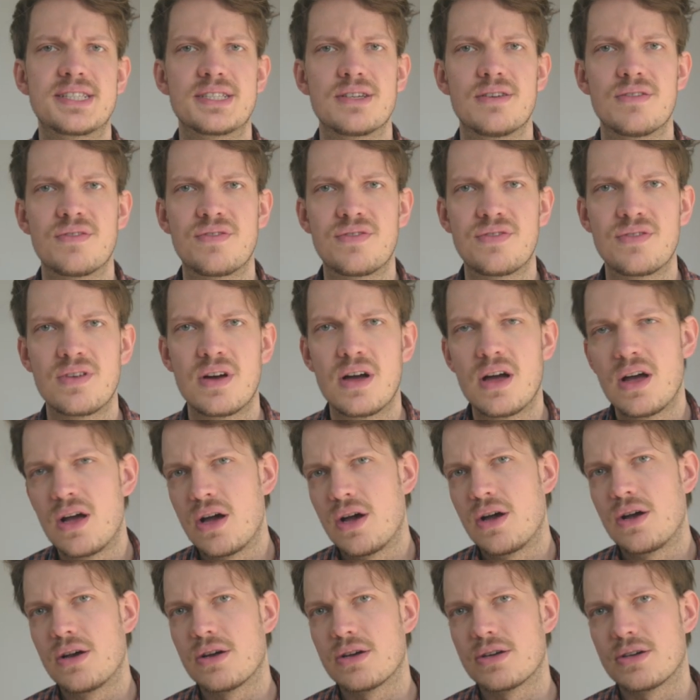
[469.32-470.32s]
of:
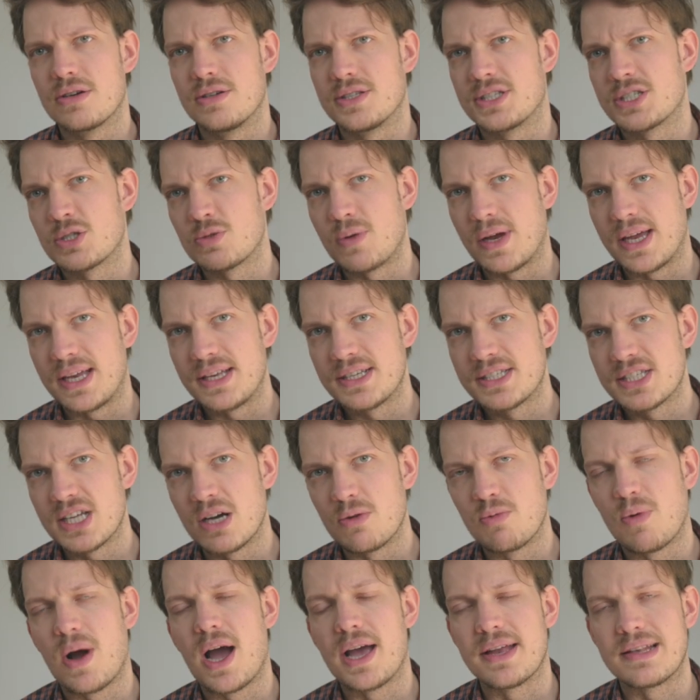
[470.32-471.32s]
constraints
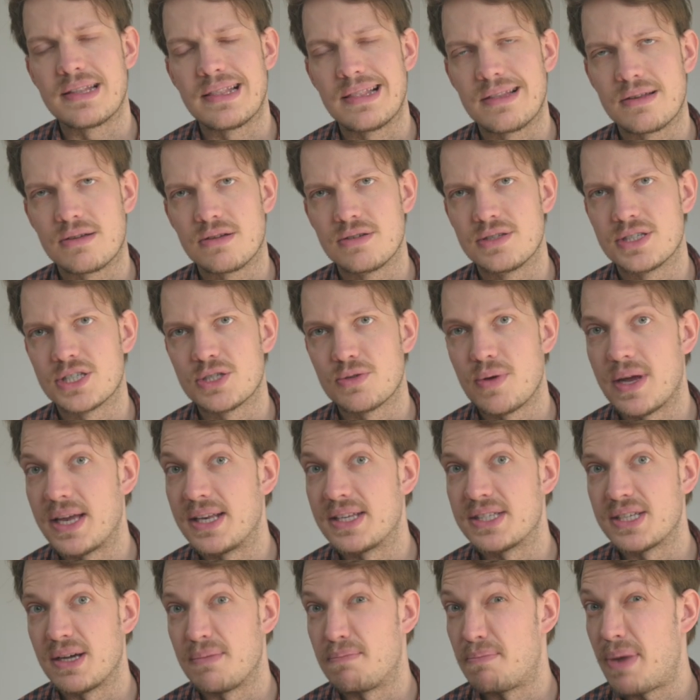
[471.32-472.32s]
are vital,
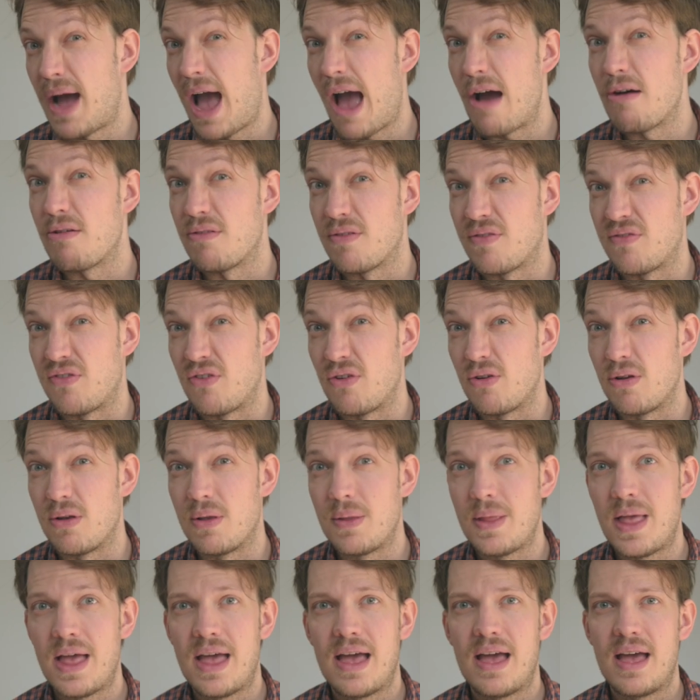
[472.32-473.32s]
constraints are powerful.
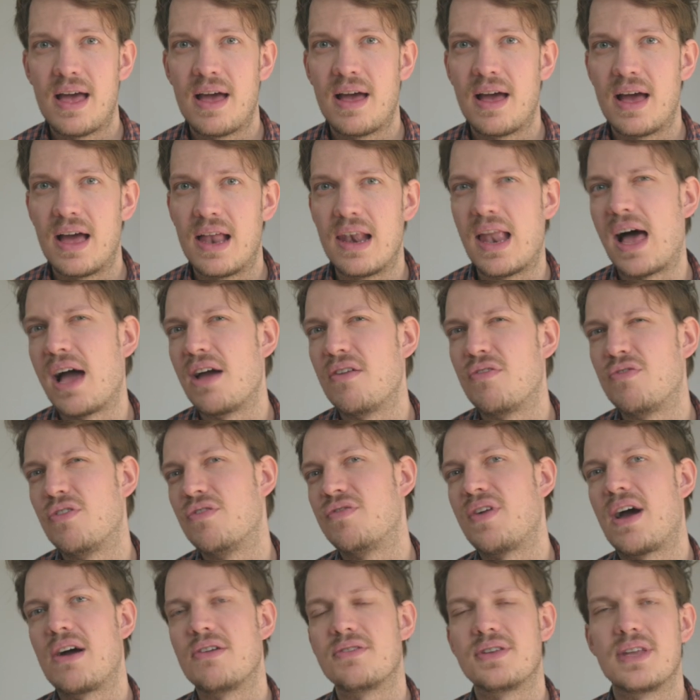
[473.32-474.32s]
A life
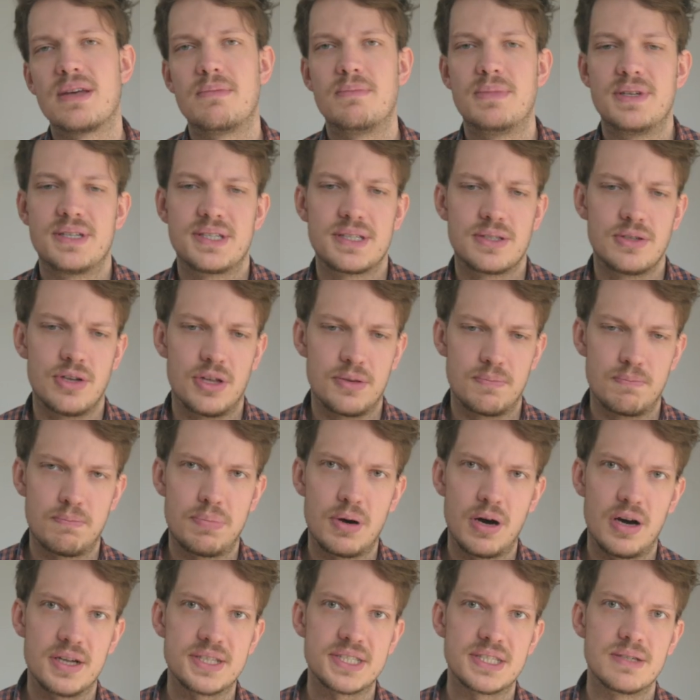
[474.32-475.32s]
without them is not
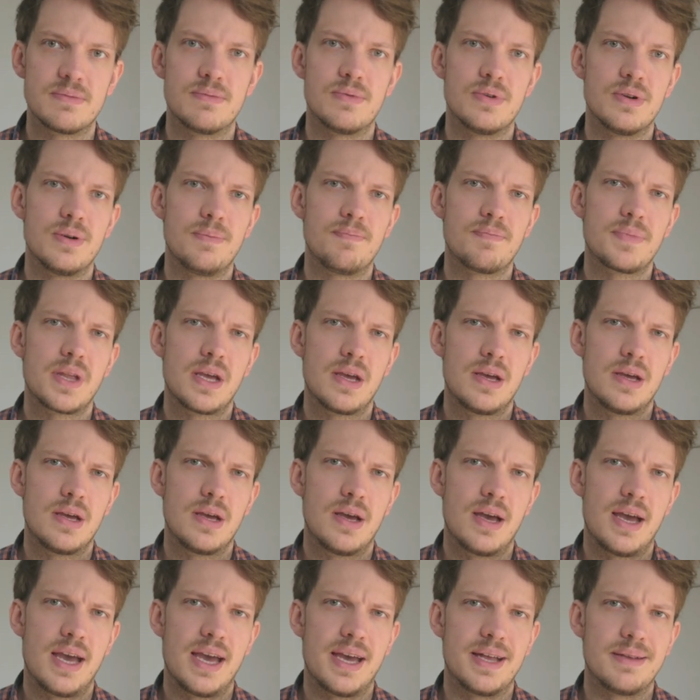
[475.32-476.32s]
possible.
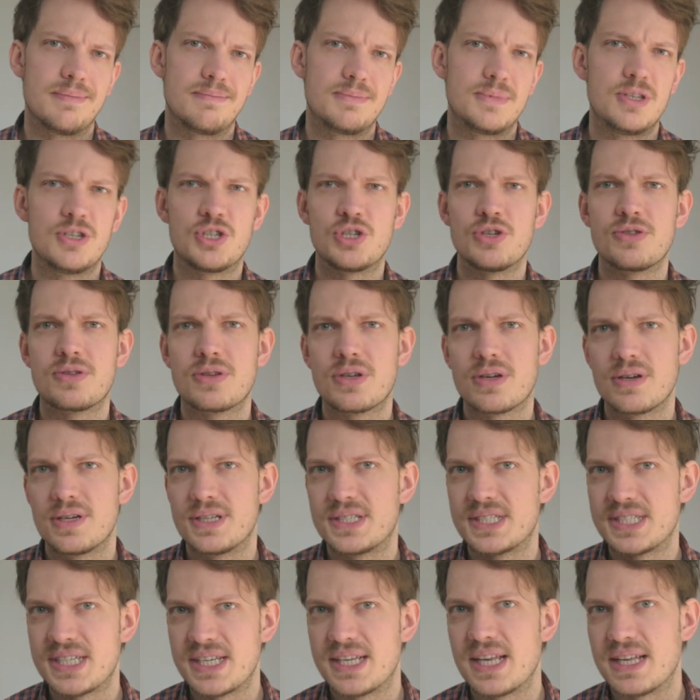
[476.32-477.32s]
And you should
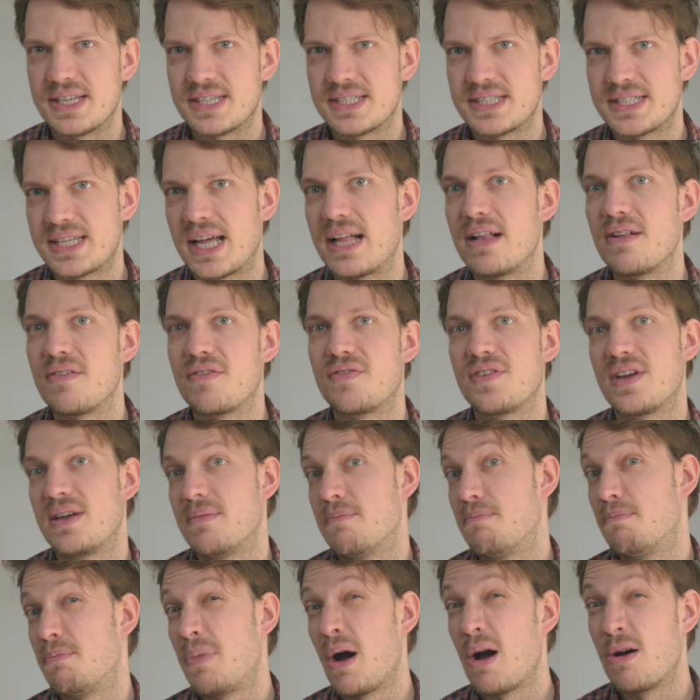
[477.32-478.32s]
consider
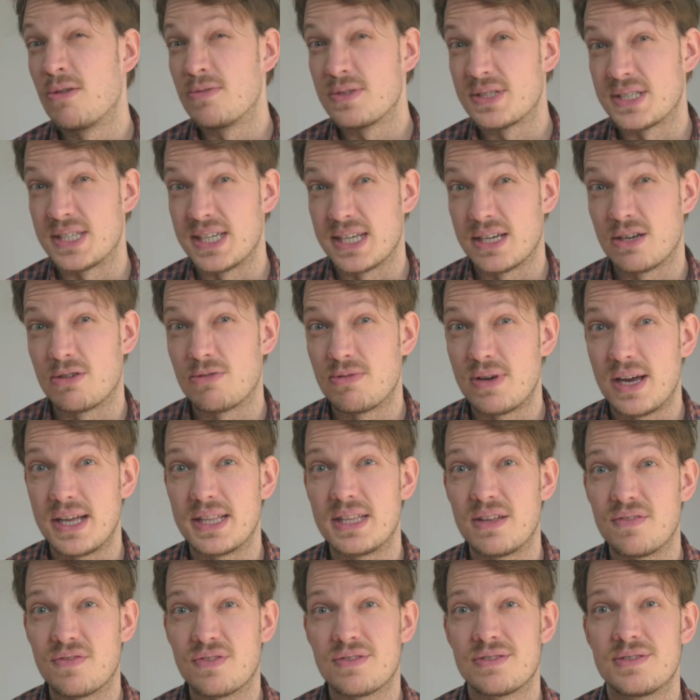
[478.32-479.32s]
self-imposing
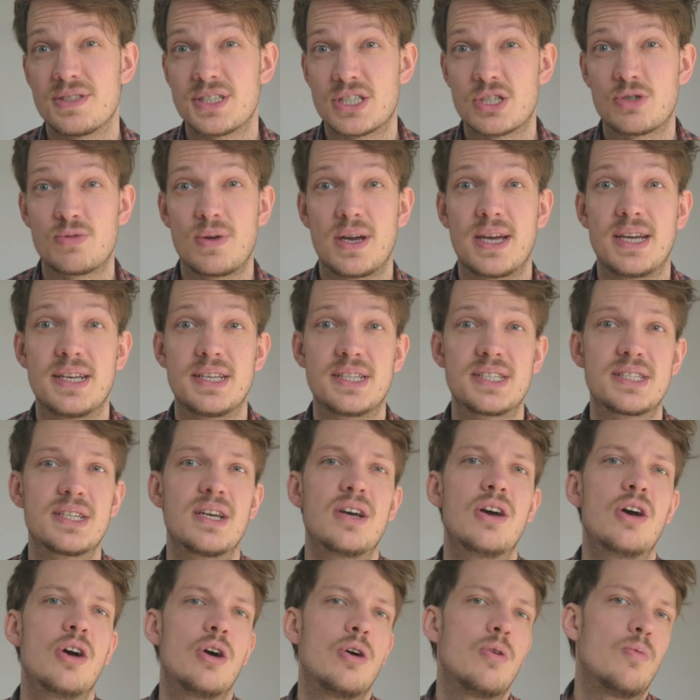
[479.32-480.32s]
creative constraints
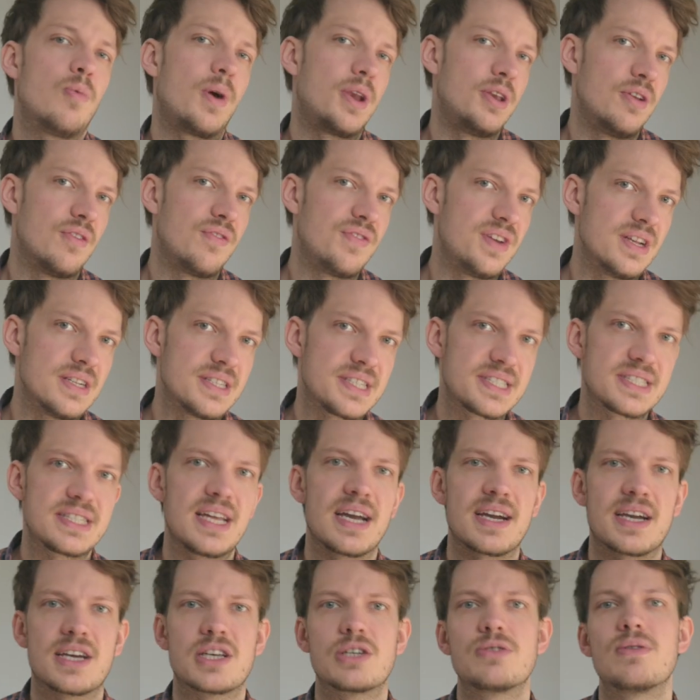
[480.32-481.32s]
when you feel
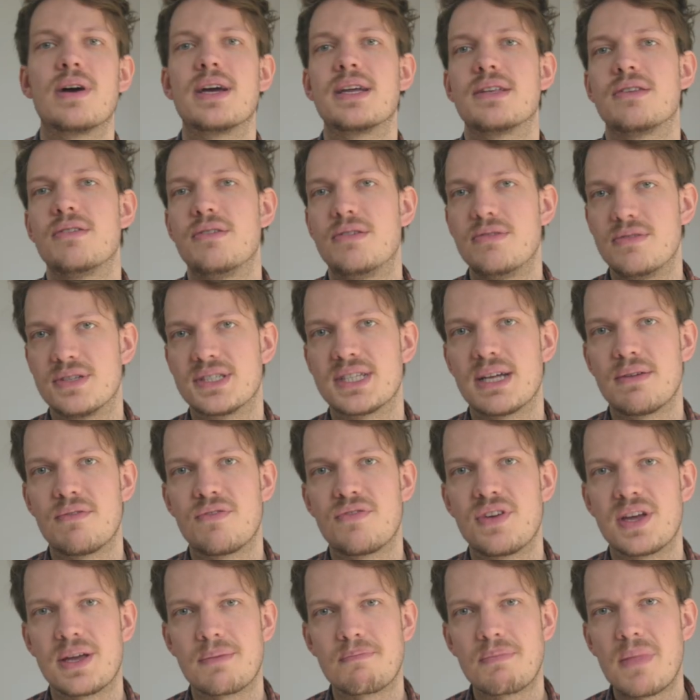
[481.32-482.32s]
stuck trying to do
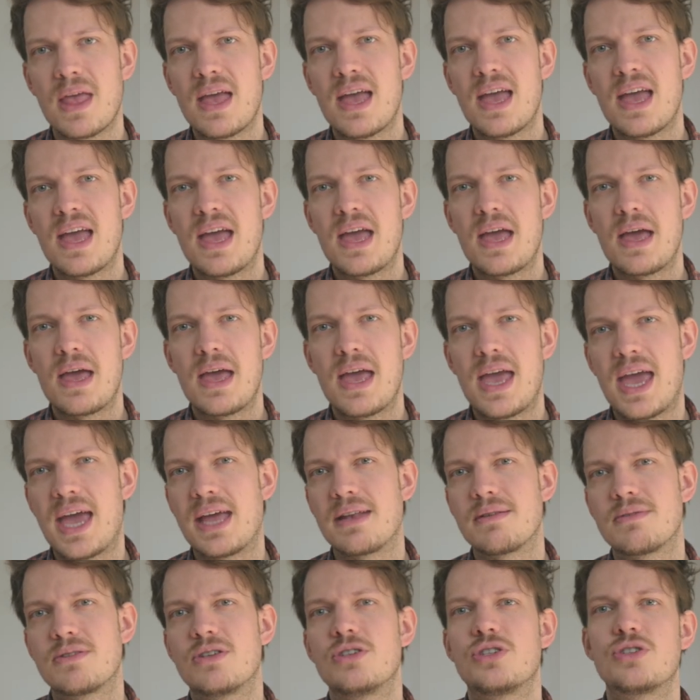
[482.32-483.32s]
something.
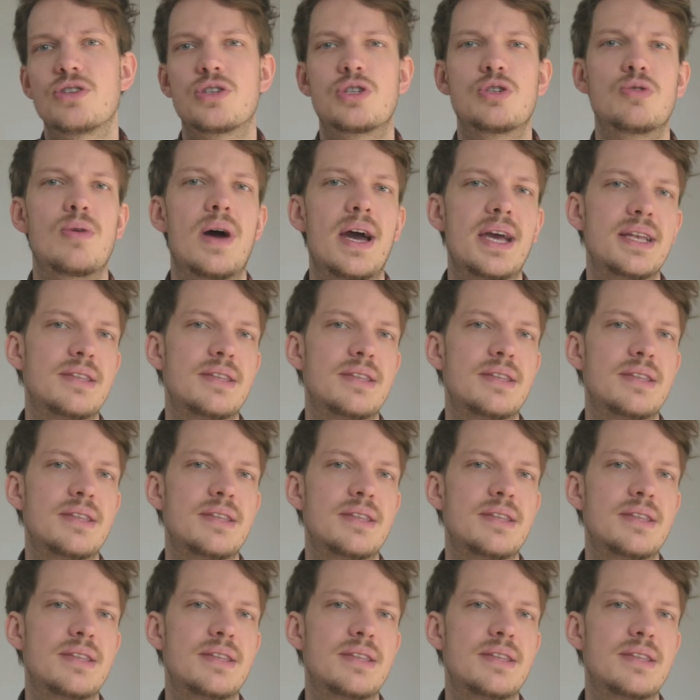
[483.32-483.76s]
And you should try